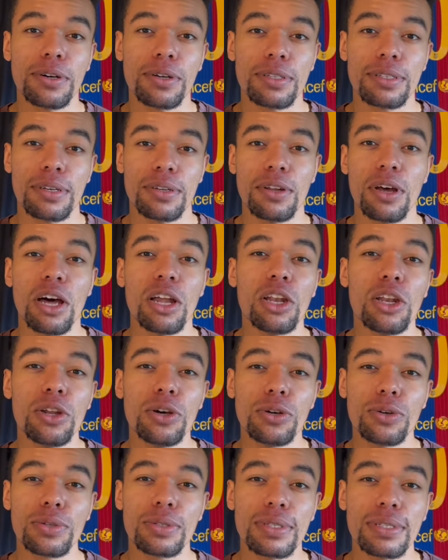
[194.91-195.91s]
so not
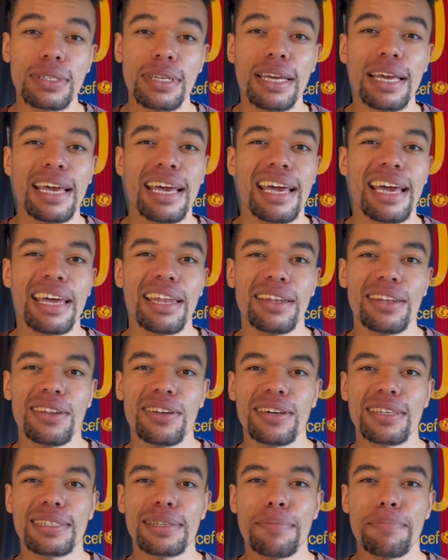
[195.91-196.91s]
loose, it
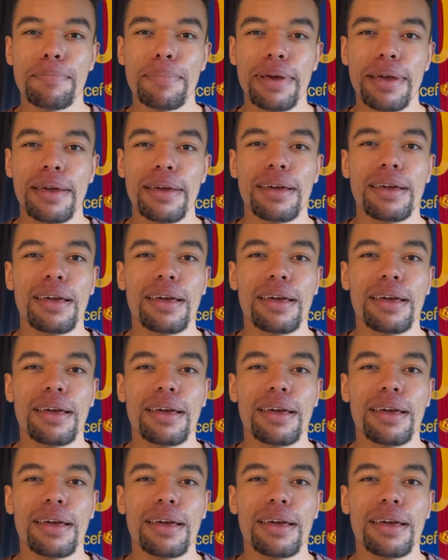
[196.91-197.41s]
looks a bit